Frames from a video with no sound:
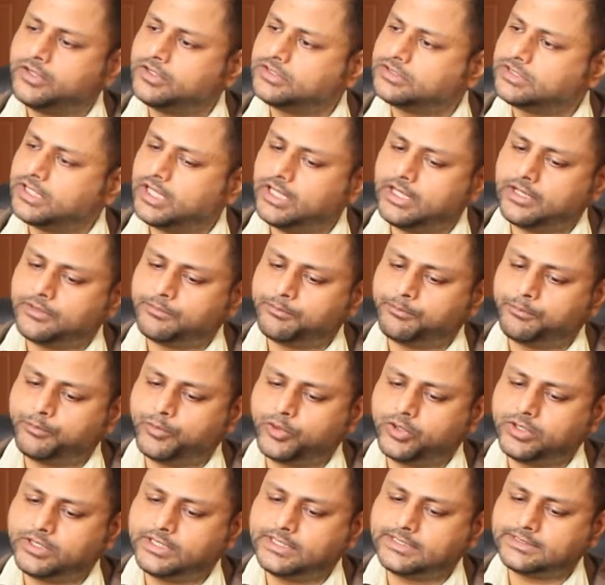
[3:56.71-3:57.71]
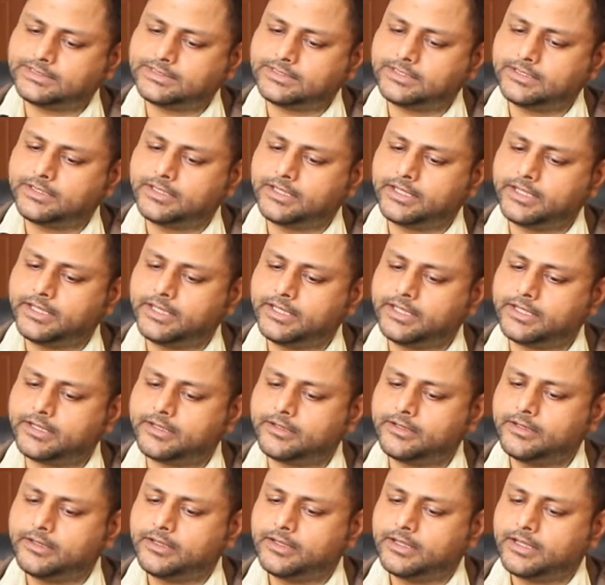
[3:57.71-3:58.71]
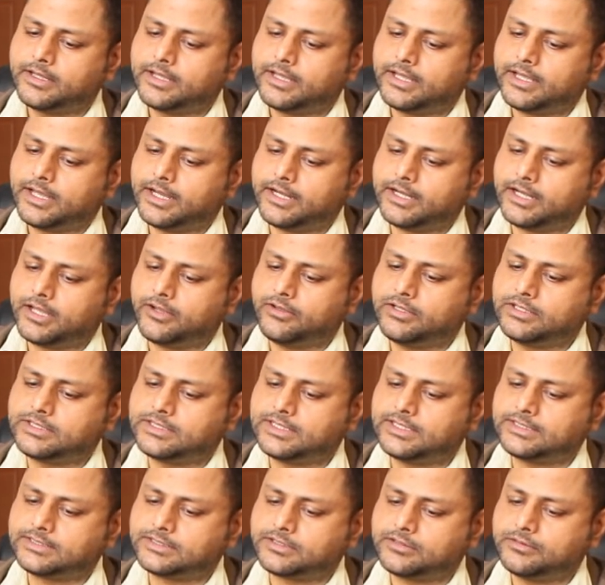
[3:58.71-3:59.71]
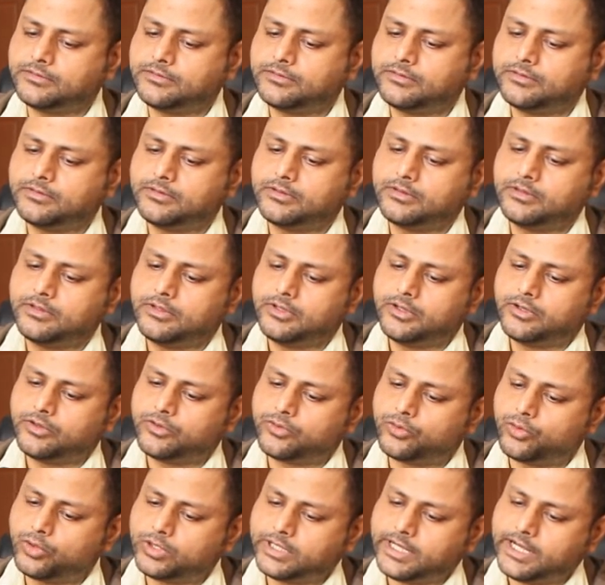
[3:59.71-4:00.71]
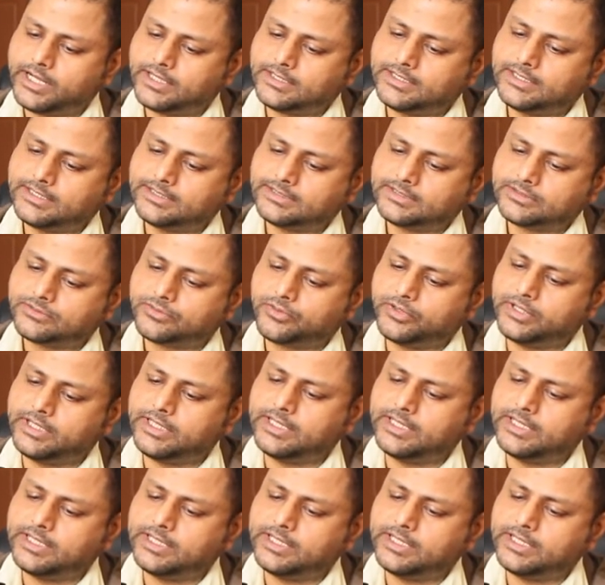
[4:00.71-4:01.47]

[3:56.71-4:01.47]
So I'll put this here and I'll just rotate this, so